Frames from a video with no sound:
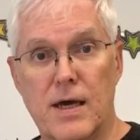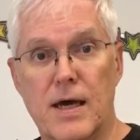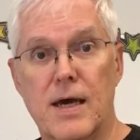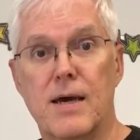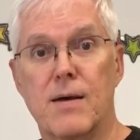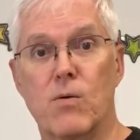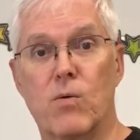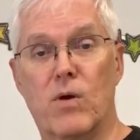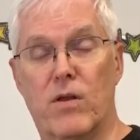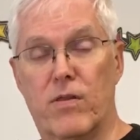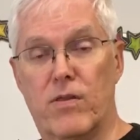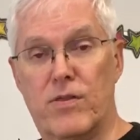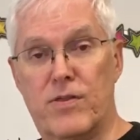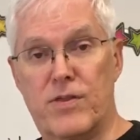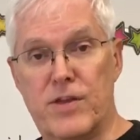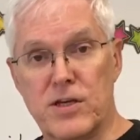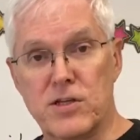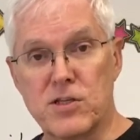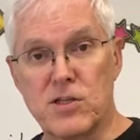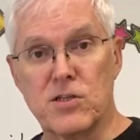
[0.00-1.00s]
Well,
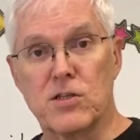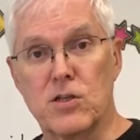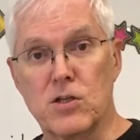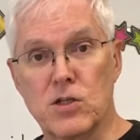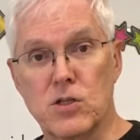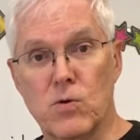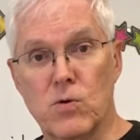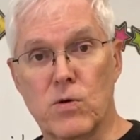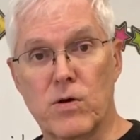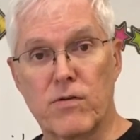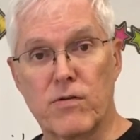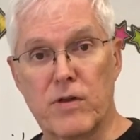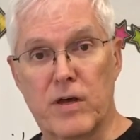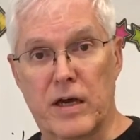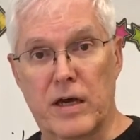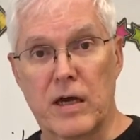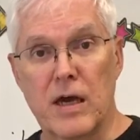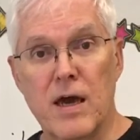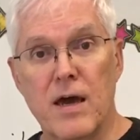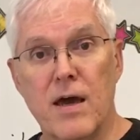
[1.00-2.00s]
this is the sort of
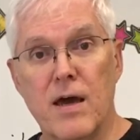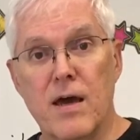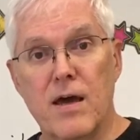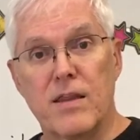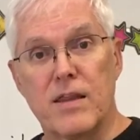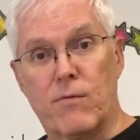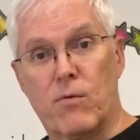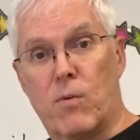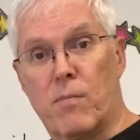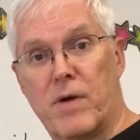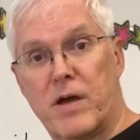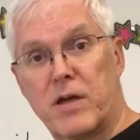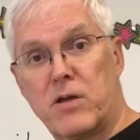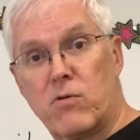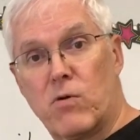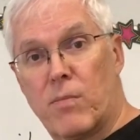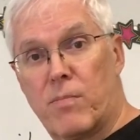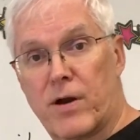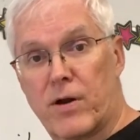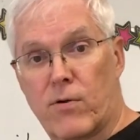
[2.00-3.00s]
thing that will make you
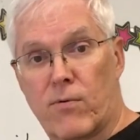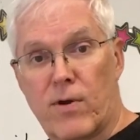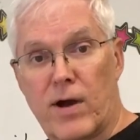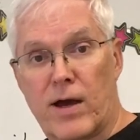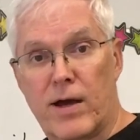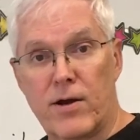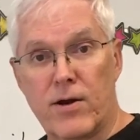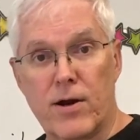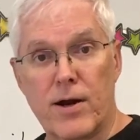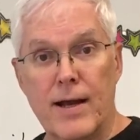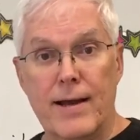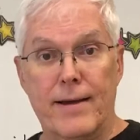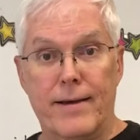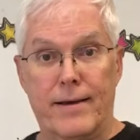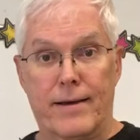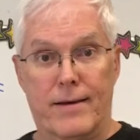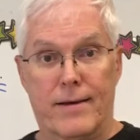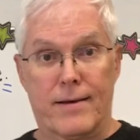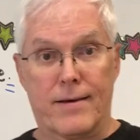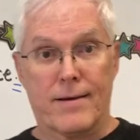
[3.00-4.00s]
a better writer,
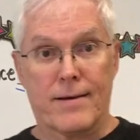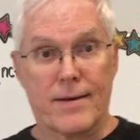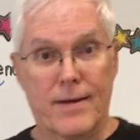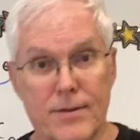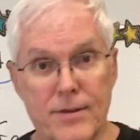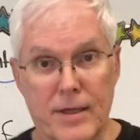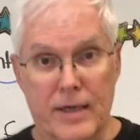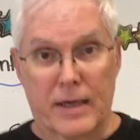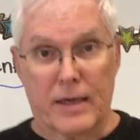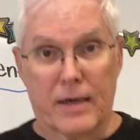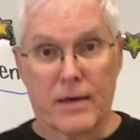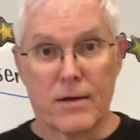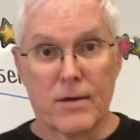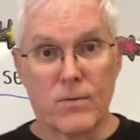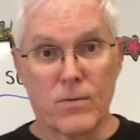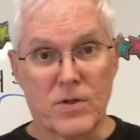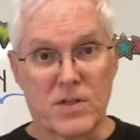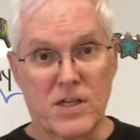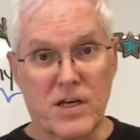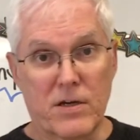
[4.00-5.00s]
and nothing
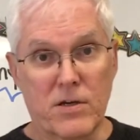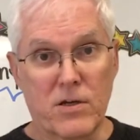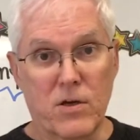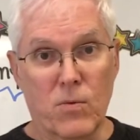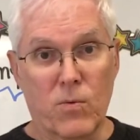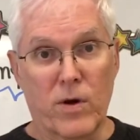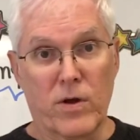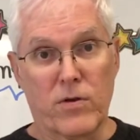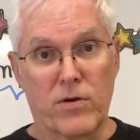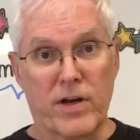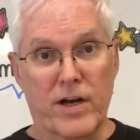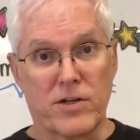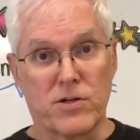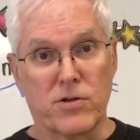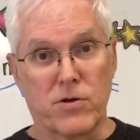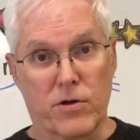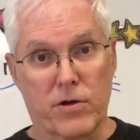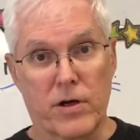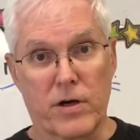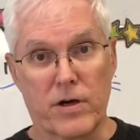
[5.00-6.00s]
will tell you whether or not
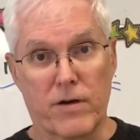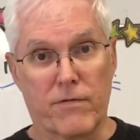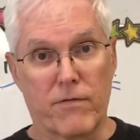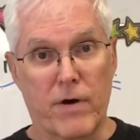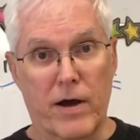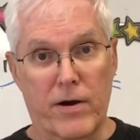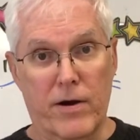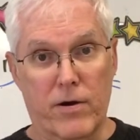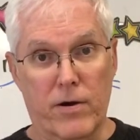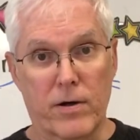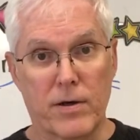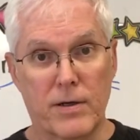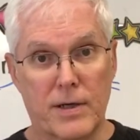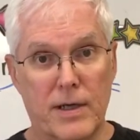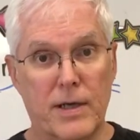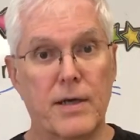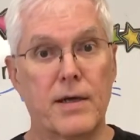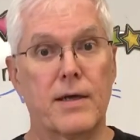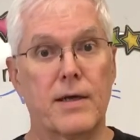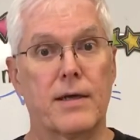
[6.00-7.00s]
you're a good enough writer
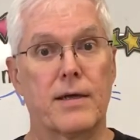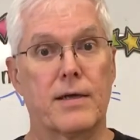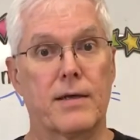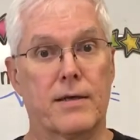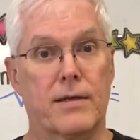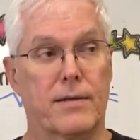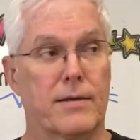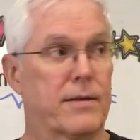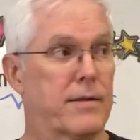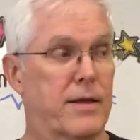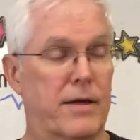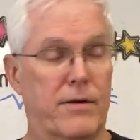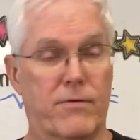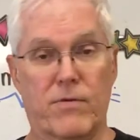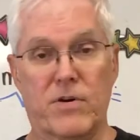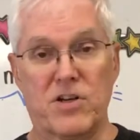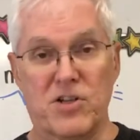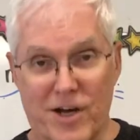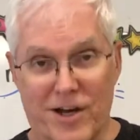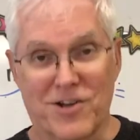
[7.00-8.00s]
than
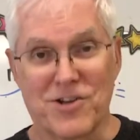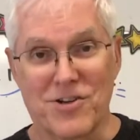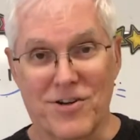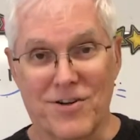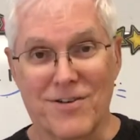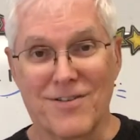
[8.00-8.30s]
rejection.